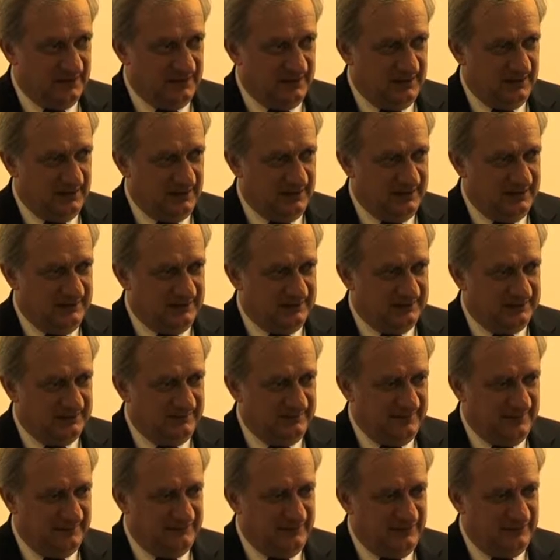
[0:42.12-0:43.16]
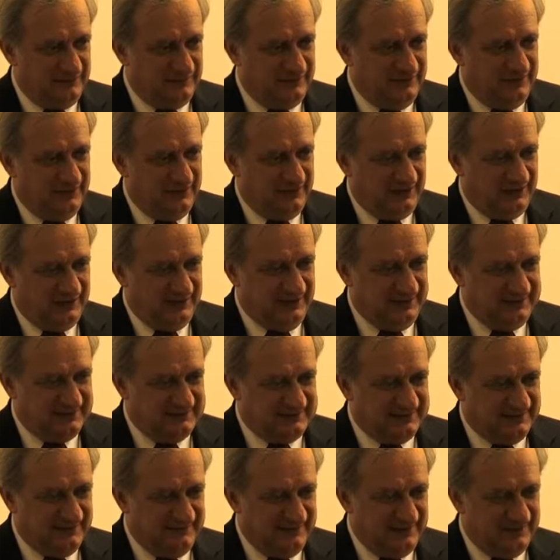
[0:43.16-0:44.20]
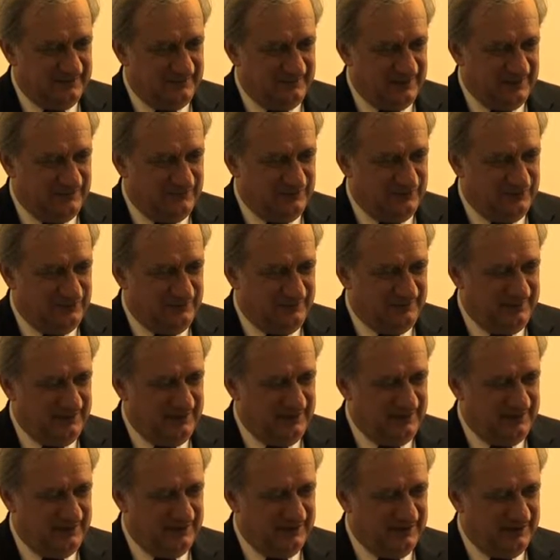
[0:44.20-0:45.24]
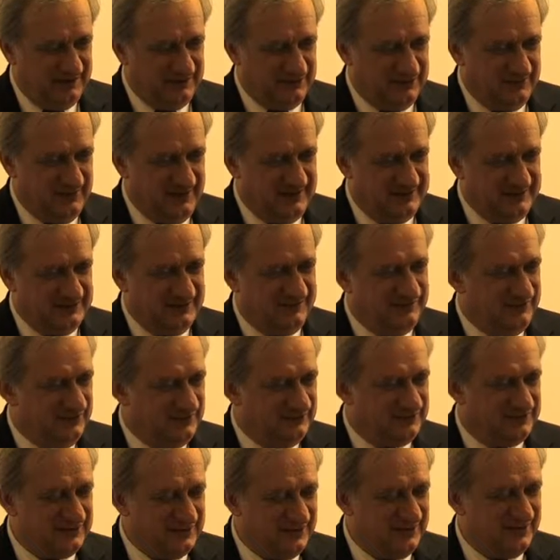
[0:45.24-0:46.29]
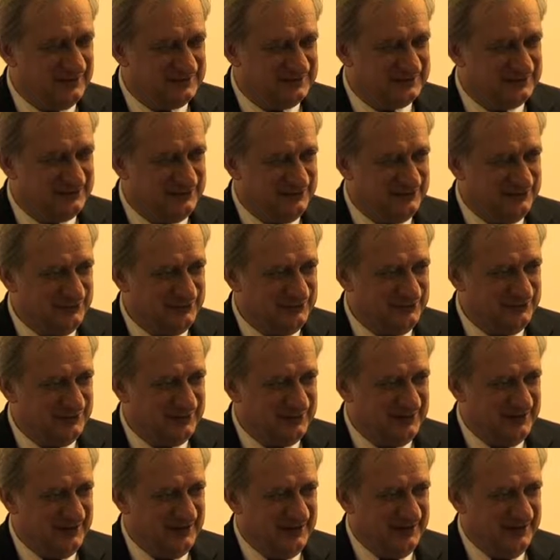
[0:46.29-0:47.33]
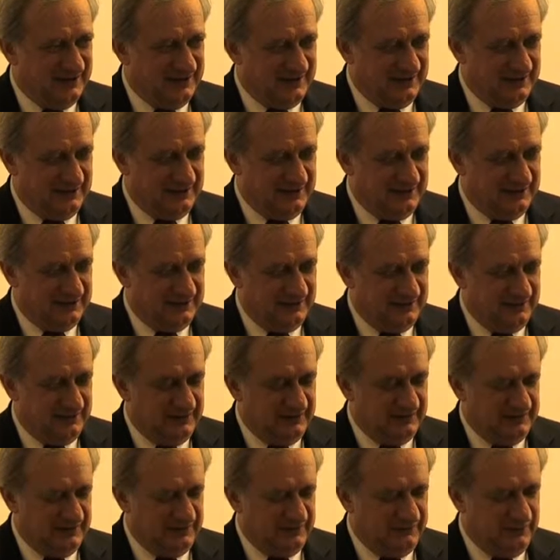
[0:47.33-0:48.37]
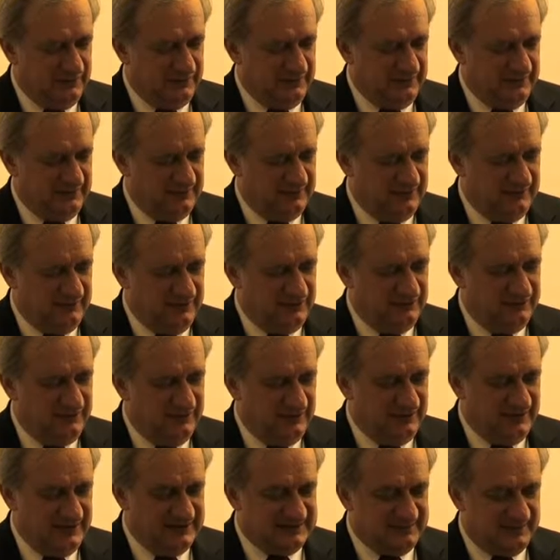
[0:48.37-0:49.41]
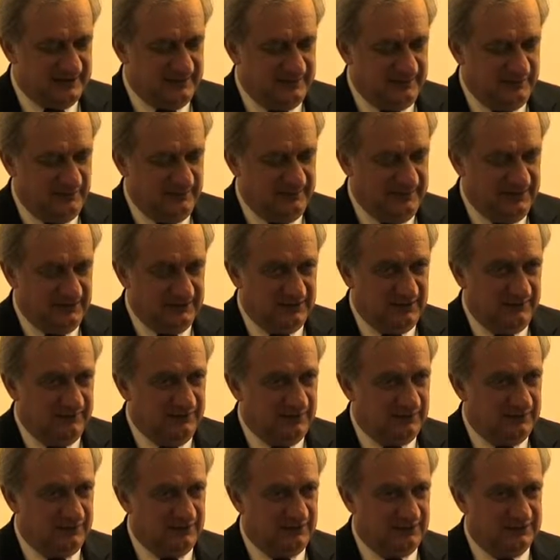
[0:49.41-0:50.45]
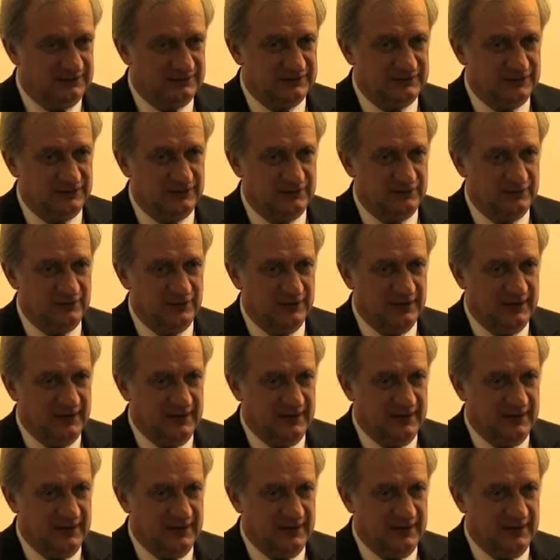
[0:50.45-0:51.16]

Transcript: And when we realized that that will be a quite difficult task to do, we realized that it will be difficult to